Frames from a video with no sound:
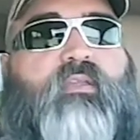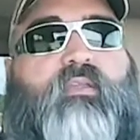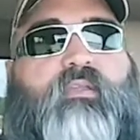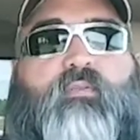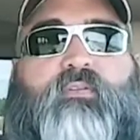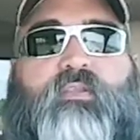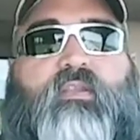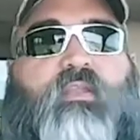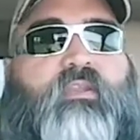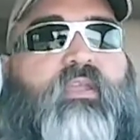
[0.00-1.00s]
He was in
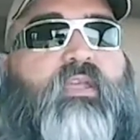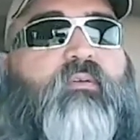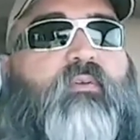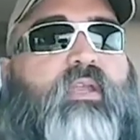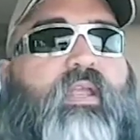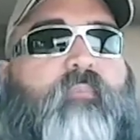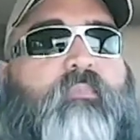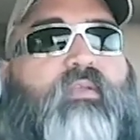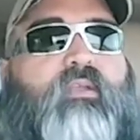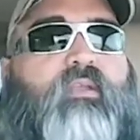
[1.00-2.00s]
Indiana when it
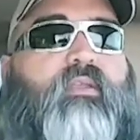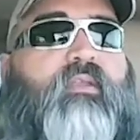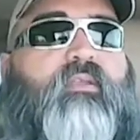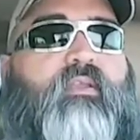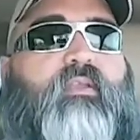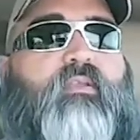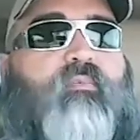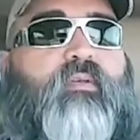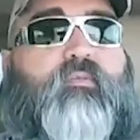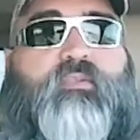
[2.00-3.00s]
happened, and
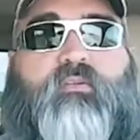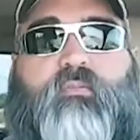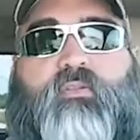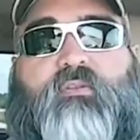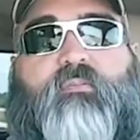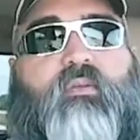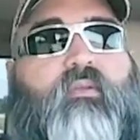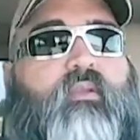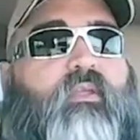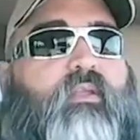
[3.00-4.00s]
I was there with him,
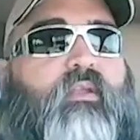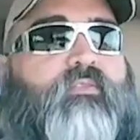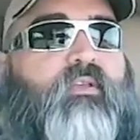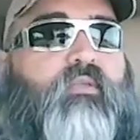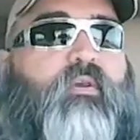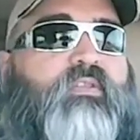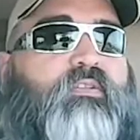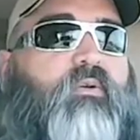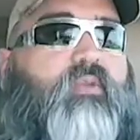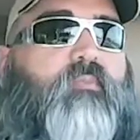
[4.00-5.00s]
and I saw the white
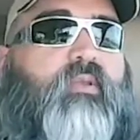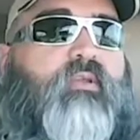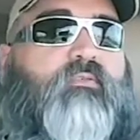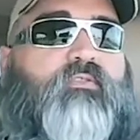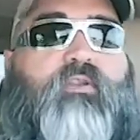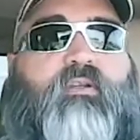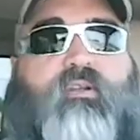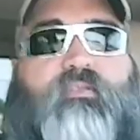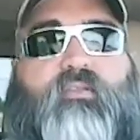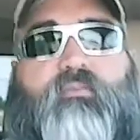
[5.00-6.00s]
smoke coming out of his truck, and
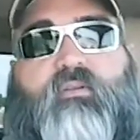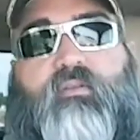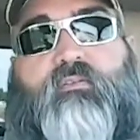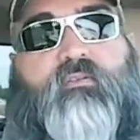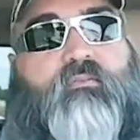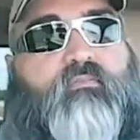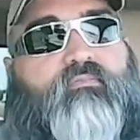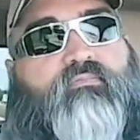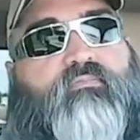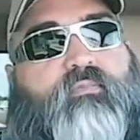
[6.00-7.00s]
I was like, well, it's either
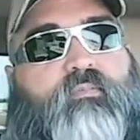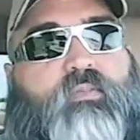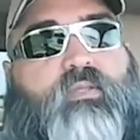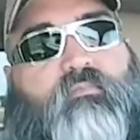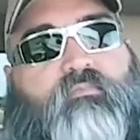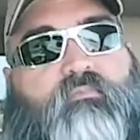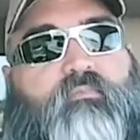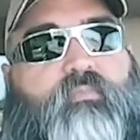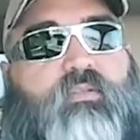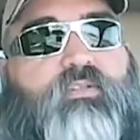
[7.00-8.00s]
the
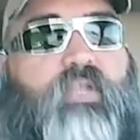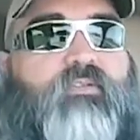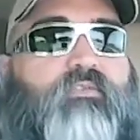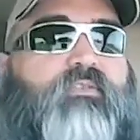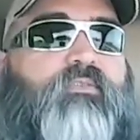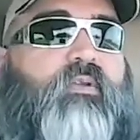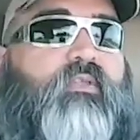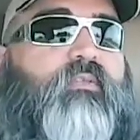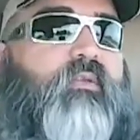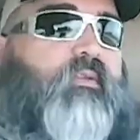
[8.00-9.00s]
injectors is what I thought at